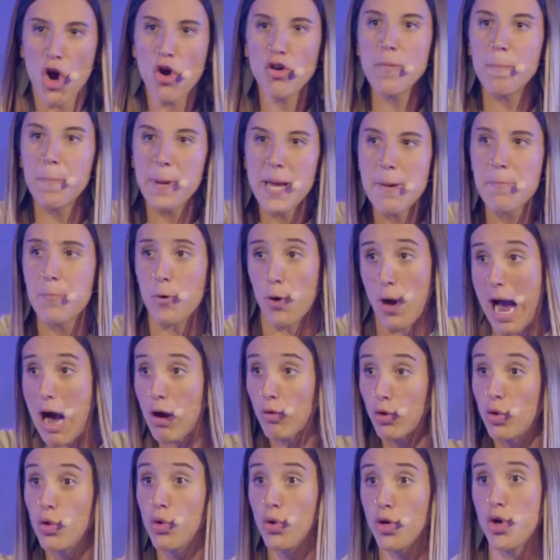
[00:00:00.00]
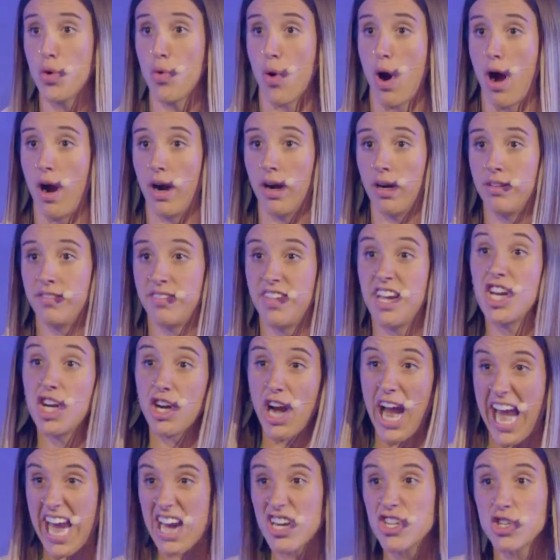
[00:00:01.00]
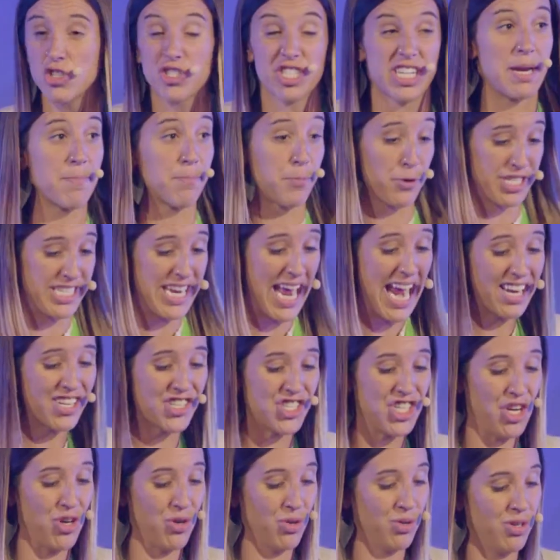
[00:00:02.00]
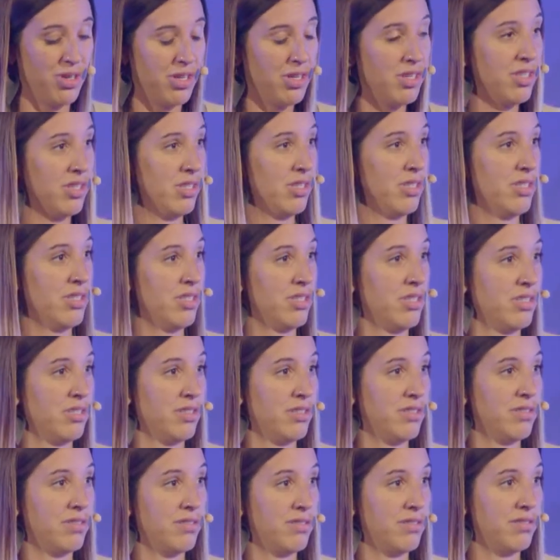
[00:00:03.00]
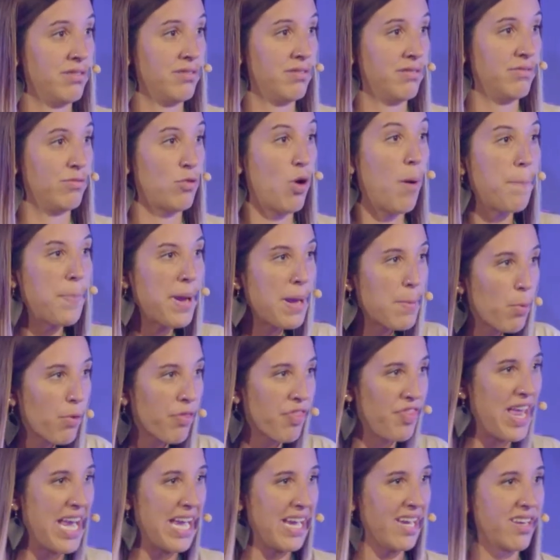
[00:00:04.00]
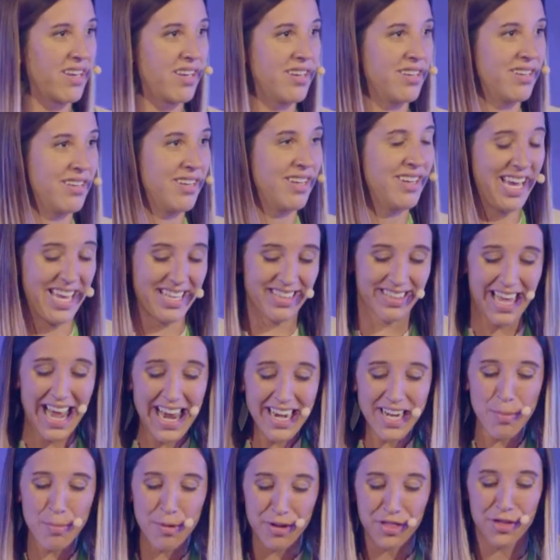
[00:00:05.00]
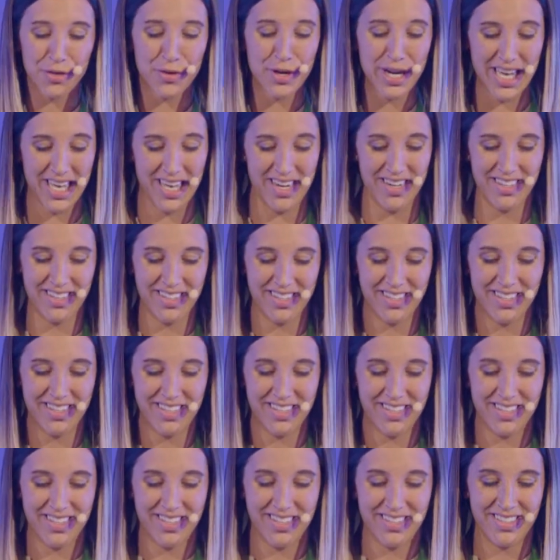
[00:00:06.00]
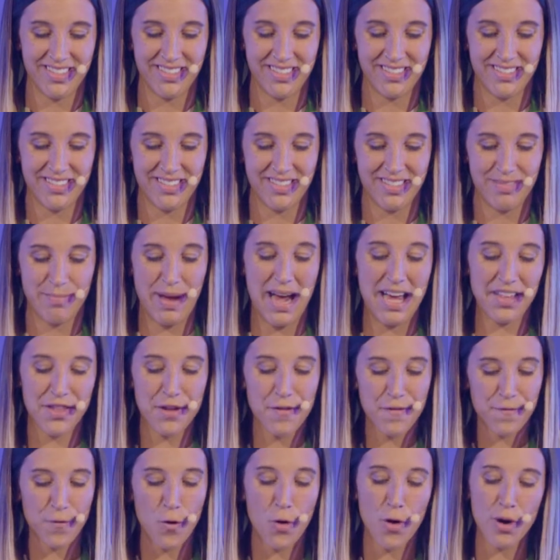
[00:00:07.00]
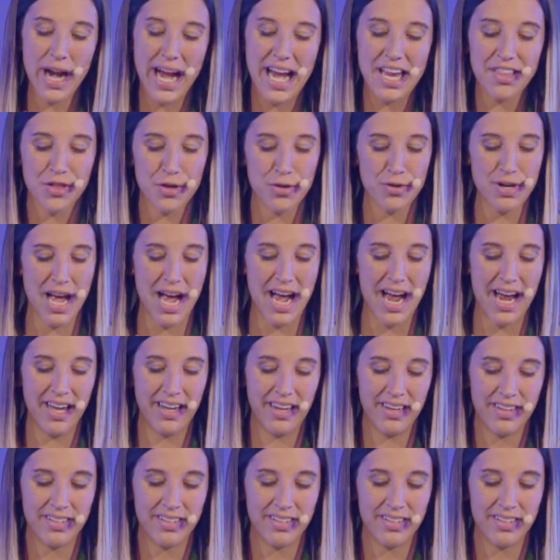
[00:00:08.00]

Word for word: the people how cool you are, that your angels can protect you. What people think. And lie number three, Matthew 4 8 through 9.